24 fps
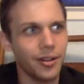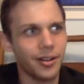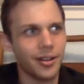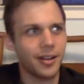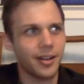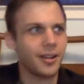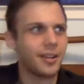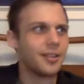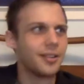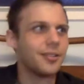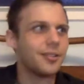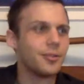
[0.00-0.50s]

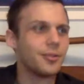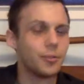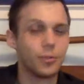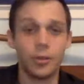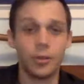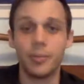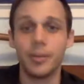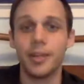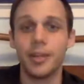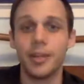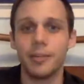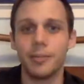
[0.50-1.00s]
uh, we
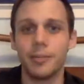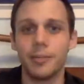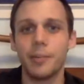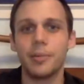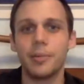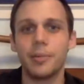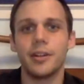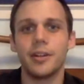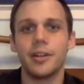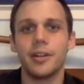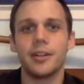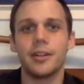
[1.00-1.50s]
met at
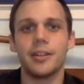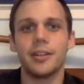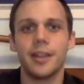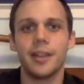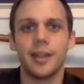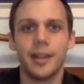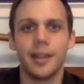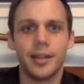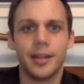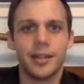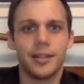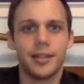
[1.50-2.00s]
Pepperdine,
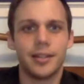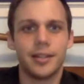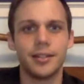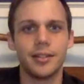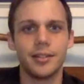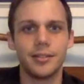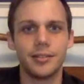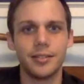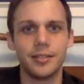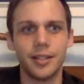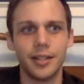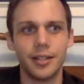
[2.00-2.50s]
I
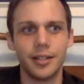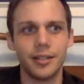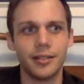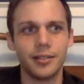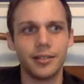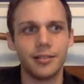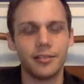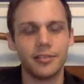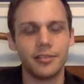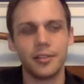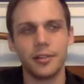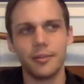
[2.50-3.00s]
had done
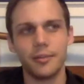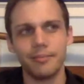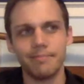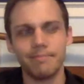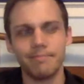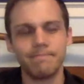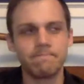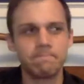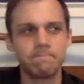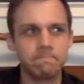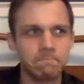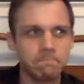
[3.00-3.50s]
some
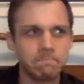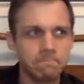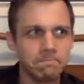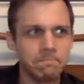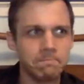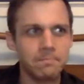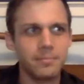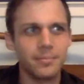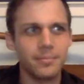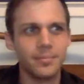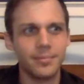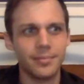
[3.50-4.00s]

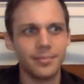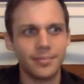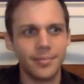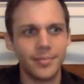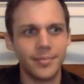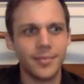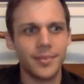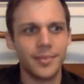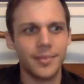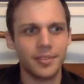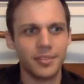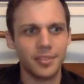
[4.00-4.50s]

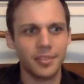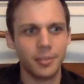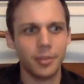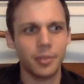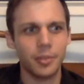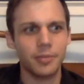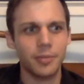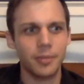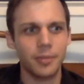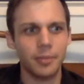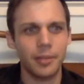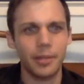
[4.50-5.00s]

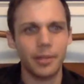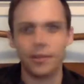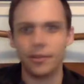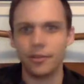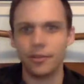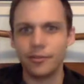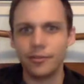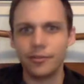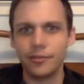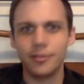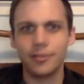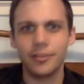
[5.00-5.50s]
somewhat
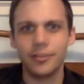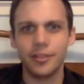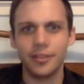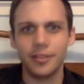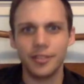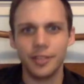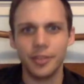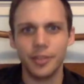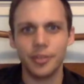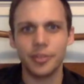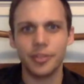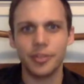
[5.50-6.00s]
competitive uh,
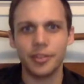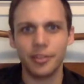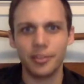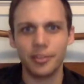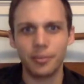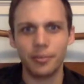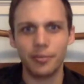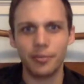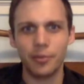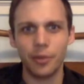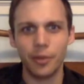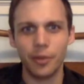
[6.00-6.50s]
table tennis
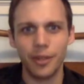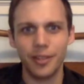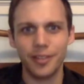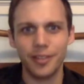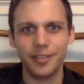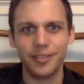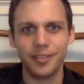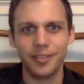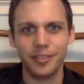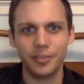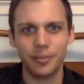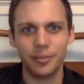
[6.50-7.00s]
beforehand,
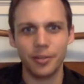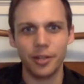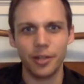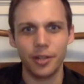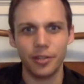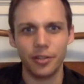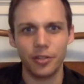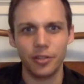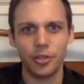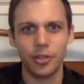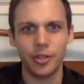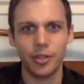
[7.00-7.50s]
as well as
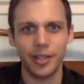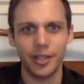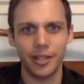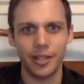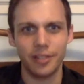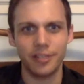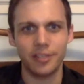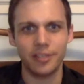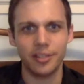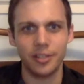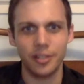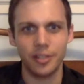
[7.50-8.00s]
mm-hmm. training at a
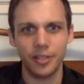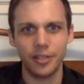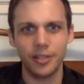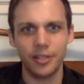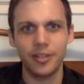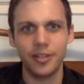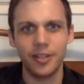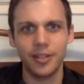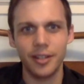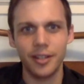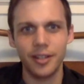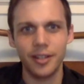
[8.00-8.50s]
center
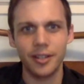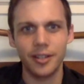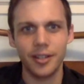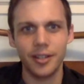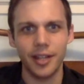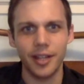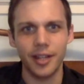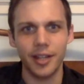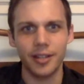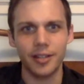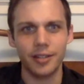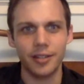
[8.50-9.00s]

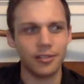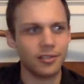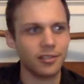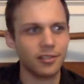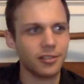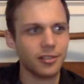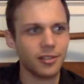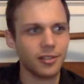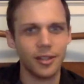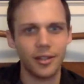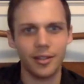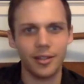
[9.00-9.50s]
that
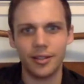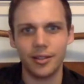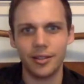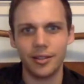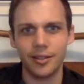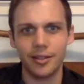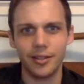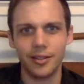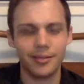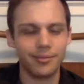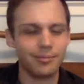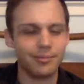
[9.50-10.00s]
is
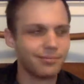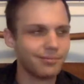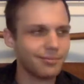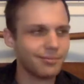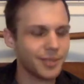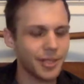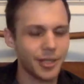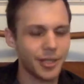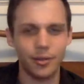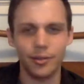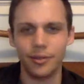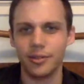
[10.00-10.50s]
uh,
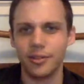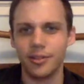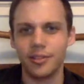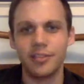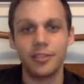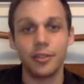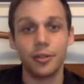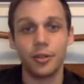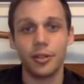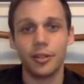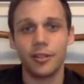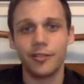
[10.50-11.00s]
here in
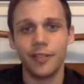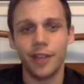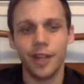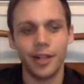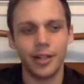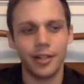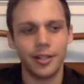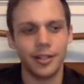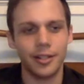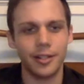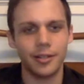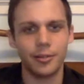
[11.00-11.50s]
Silicon
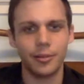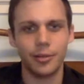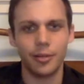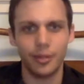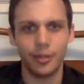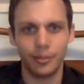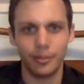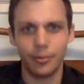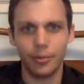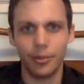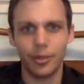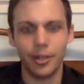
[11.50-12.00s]
Valley,
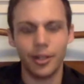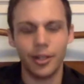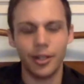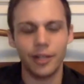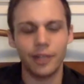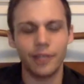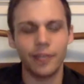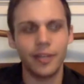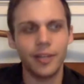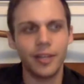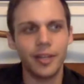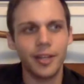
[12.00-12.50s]
where where I
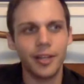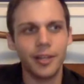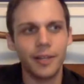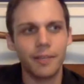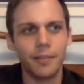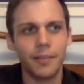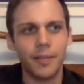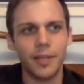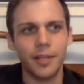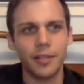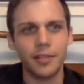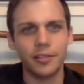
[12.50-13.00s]
live,
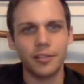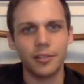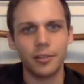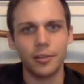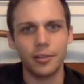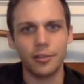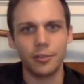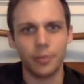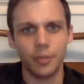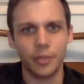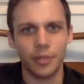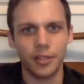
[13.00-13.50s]
it's known
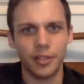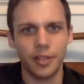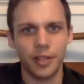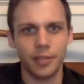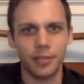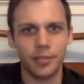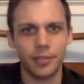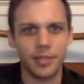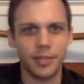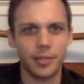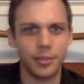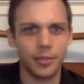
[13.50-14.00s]
as one of the
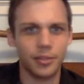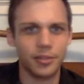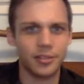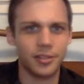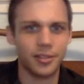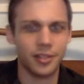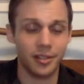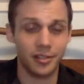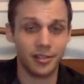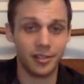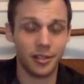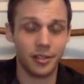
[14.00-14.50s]
top table
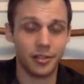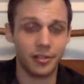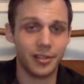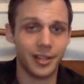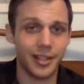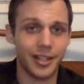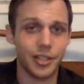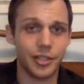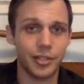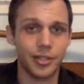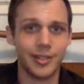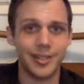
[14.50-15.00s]
tennis centers
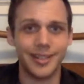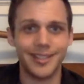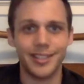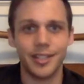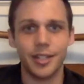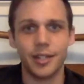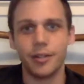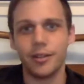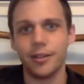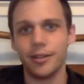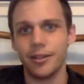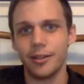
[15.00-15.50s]
actually in the
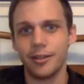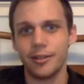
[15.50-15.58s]
entire